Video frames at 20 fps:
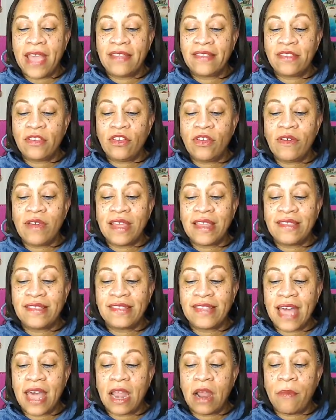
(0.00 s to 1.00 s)
So you can
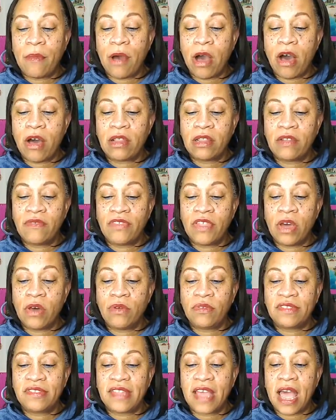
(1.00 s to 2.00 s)
set up all of
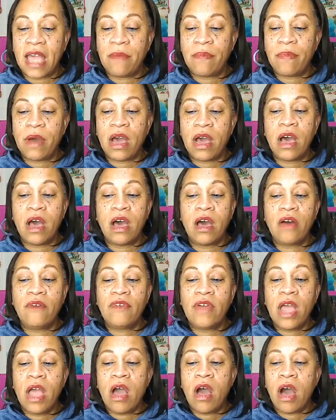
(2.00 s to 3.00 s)
those type of
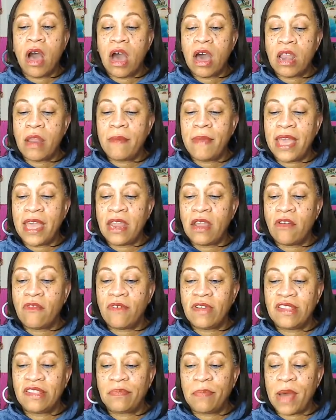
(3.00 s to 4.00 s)
automated
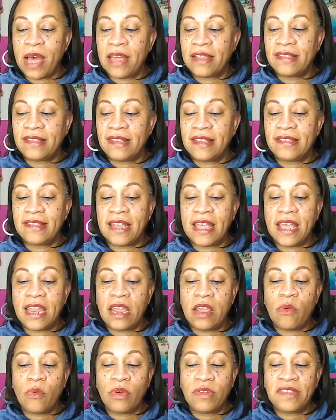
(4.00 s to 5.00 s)
responses, and
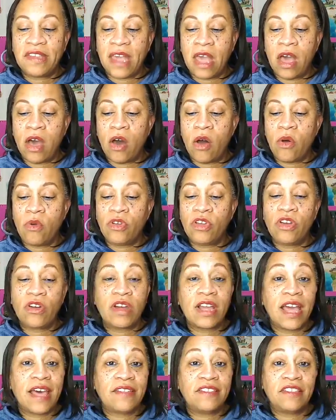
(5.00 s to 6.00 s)
it will tell your
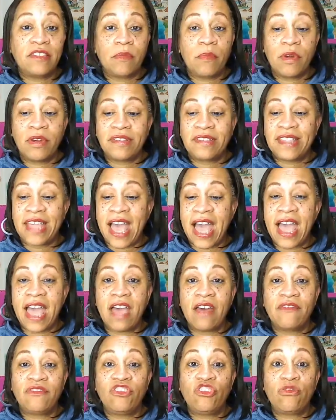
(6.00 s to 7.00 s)
customers that
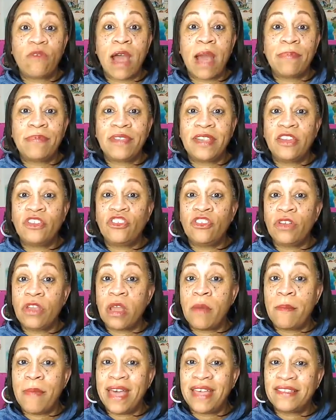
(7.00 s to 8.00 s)
have dropped into your
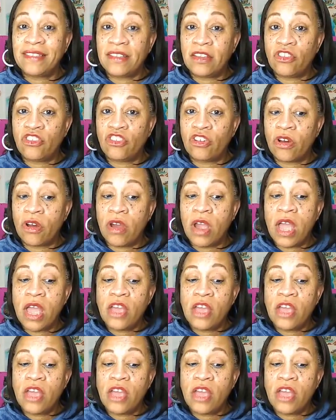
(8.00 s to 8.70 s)
messenger,